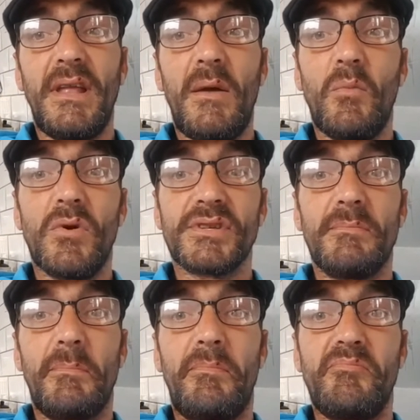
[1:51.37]
It
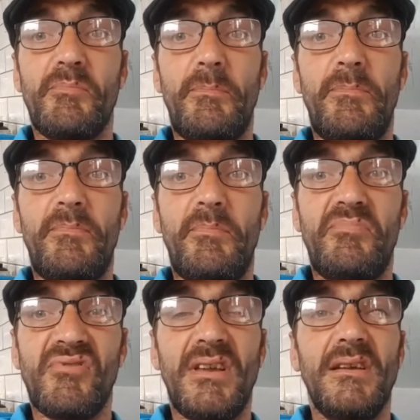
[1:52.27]
wasn't
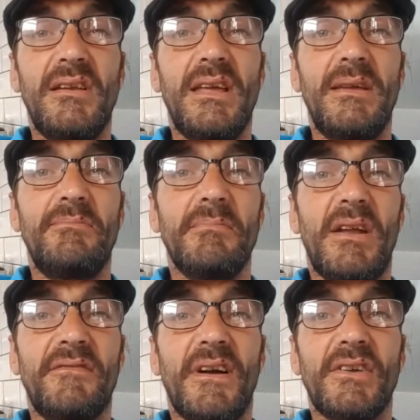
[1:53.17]
brilliantly
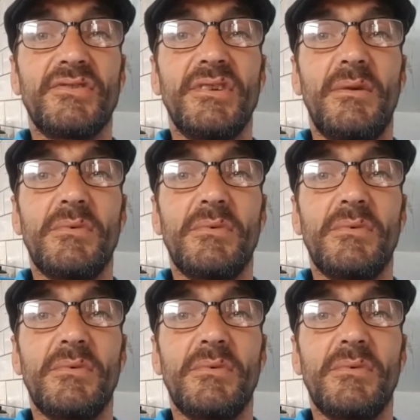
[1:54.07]
manufactured.